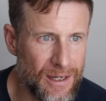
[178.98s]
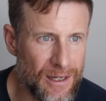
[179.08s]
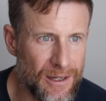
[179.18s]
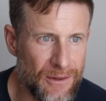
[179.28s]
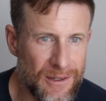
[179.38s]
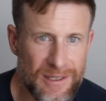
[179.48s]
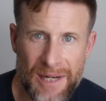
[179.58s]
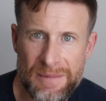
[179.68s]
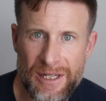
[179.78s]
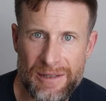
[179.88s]
The
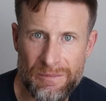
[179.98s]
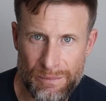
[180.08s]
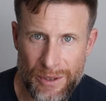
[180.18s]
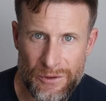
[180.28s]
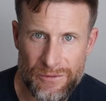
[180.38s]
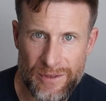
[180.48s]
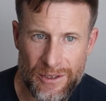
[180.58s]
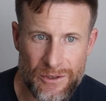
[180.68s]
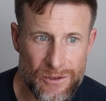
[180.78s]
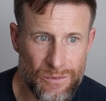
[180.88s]
times I post
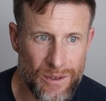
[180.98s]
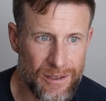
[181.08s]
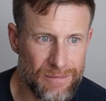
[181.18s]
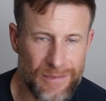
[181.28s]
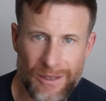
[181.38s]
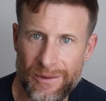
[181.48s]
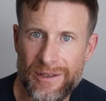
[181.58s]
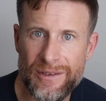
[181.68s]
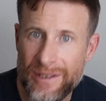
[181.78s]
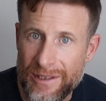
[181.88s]
videos where, it
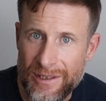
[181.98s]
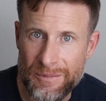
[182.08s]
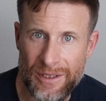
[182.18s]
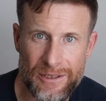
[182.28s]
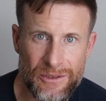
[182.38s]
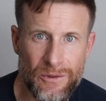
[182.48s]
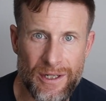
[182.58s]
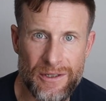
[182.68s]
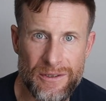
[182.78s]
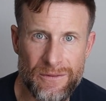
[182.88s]
is getting up to like
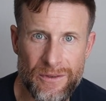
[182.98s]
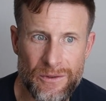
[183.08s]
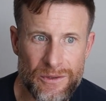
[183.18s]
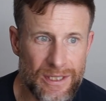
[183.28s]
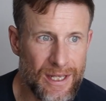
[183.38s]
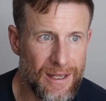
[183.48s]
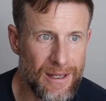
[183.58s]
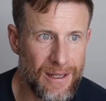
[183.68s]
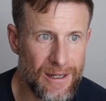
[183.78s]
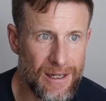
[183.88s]
2,000 views,
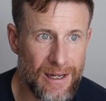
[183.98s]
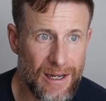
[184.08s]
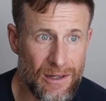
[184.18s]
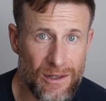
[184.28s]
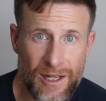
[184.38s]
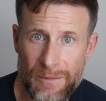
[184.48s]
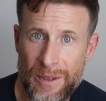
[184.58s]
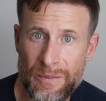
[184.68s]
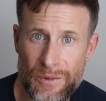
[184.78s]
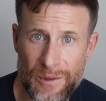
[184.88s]
a lot of
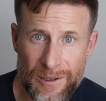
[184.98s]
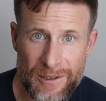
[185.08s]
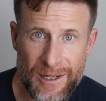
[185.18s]
people are